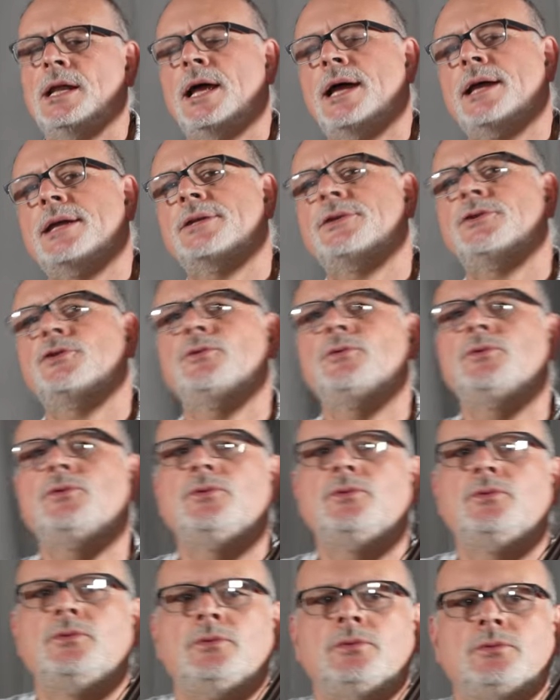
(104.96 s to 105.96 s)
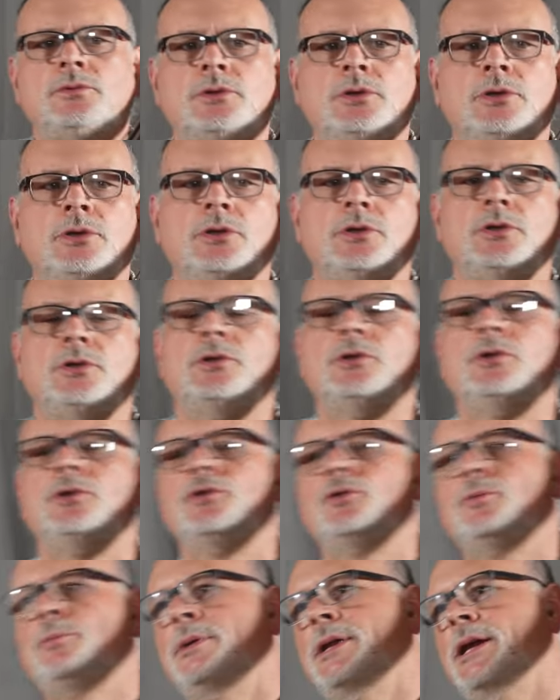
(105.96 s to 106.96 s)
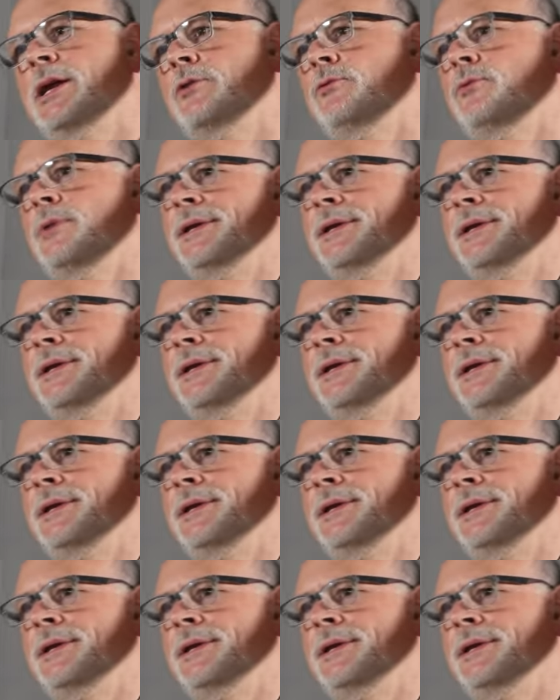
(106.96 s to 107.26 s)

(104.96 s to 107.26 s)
like to, to play